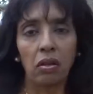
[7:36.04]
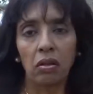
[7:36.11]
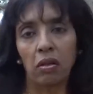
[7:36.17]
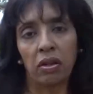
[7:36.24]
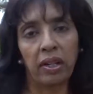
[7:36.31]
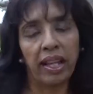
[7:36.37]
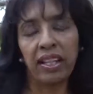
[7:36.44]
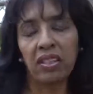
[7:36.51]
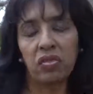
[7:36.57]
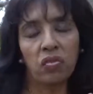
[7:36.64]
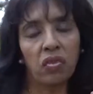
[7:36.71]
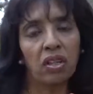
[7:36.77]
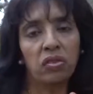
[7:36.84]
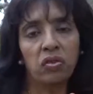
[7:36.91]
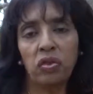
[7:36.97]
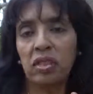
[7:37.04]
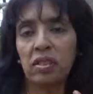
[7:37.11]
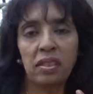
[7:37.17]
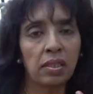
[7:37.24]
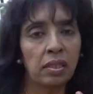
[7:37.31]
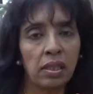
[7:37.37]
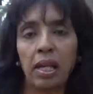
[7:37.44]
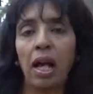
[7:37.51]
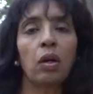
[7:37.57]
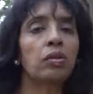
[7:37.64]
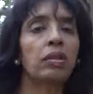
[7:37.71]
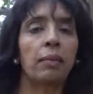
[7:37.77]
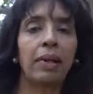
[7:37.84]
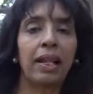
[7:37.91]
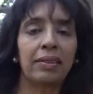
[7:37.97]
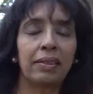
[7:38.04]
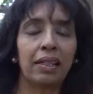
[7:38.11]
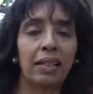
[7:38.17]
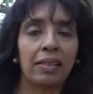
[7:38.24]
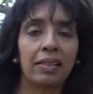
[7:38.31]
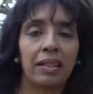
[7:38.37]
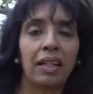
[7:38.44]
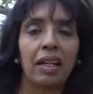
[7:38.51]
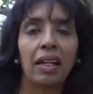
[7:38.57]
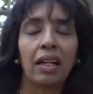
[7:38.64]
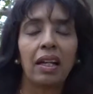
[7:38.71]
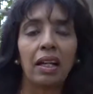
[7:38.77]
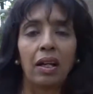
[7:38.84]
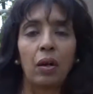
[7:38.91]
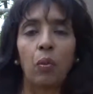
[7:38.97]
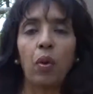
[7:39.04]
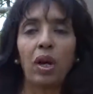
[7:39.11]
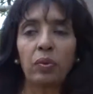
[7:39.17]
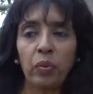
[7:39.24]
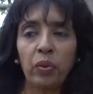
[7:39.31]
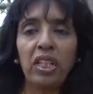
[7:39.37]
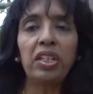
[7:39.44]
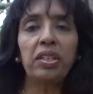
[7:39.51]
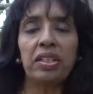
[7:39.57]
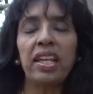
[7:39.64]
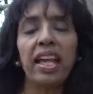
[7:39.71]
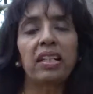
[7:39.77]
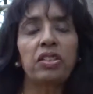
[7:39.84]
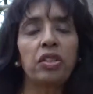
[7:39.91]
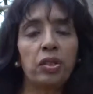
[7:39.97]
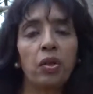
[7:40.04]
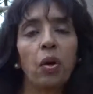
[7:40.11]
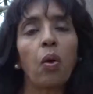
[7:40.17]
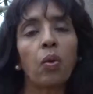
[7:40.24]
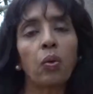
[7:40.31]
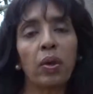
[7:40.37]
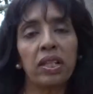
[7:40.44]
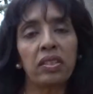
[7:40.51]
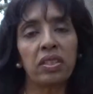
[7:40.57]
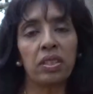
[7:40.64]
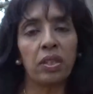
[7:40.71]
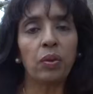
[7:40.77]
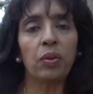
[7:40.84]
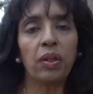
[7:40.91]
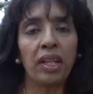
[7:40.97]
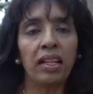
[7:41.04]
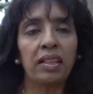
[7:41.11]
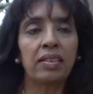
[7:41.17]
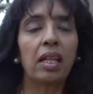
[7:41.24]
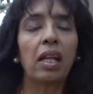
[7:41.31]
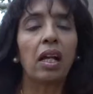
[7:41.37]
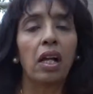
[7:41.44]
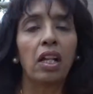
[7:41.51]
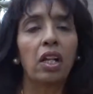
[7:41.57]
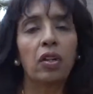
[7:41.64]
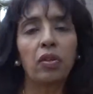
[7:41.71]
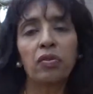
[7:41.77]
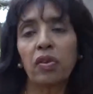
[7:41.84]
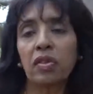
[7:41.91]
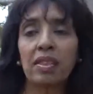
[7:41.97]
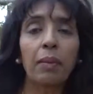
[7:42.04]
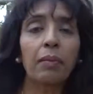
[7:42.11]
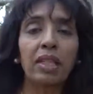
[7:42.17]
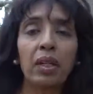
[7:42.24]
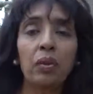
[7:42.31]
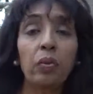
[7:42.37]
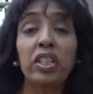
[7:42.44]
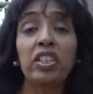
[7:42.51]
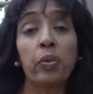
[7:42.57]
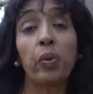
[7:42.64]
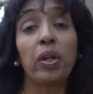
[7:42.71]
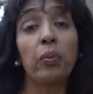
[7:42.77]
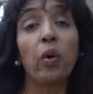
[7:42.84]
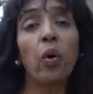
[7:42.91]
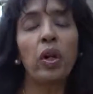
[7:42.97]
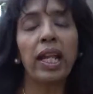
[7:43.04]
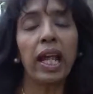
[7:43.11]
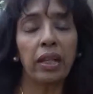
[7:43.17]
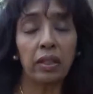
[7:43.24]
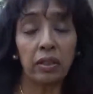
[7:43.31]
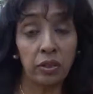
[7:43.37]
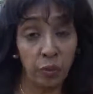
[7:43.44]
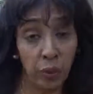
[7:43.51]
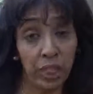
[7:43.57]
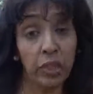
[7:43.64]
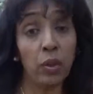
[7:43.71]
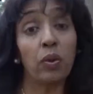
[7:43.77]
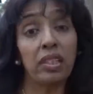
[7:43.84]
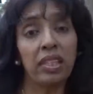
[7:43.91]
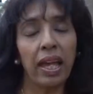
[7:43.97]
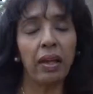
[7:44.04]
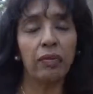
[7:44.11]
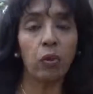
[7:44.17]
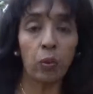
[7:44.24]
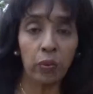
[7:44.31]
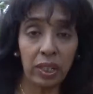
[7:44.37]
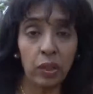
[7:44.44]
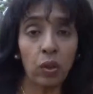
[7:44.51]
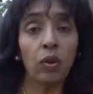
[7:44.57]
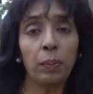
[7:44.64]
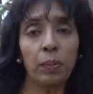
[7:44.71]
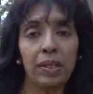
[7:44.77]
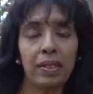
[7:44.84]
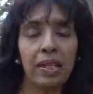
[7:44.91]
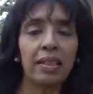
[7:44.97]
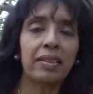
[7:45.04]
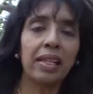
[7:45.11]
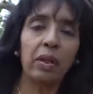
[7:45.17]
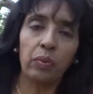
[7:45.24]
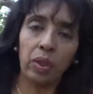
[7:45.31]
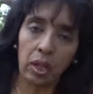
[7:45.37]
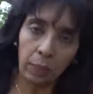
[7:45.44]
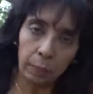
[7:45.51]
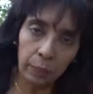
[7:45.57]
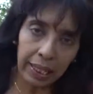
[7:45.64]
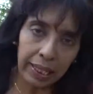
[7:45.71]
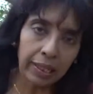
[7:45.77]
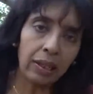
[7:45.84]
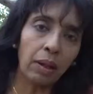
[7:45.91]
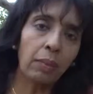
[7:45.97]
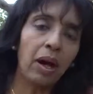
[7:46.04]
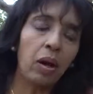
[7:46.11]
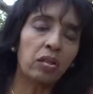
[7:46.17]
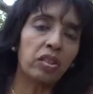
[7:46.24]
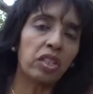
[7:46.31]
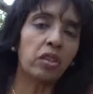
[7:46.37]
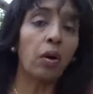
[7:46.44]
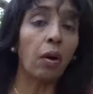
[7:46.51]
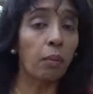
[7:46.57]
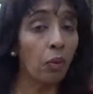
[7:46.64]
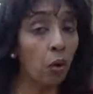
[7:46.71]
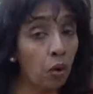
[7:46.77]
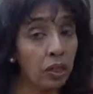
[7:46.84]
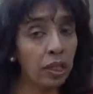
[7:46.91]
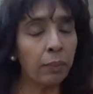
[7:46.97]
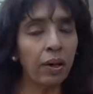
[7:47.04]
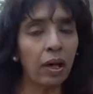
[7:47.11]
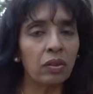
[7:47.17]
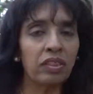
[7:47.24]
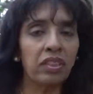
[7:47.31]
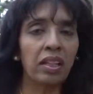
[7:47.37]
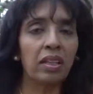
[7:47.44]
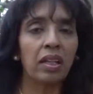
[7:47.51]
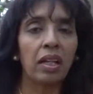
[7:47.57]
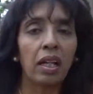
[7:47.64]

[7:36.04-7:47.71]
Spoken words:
got extra, just count the blessings. What we tend to always do is look for something which we don't have or we don't possess, and we complain about it or moan about it.